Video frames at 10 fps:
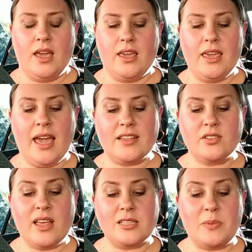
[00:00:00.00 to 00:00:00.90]
yeah,
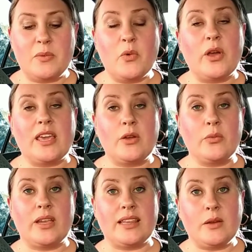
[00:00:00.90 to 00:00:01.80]
so that's been
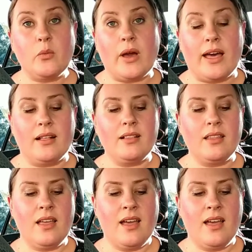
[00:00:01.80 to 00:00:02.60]
working really well.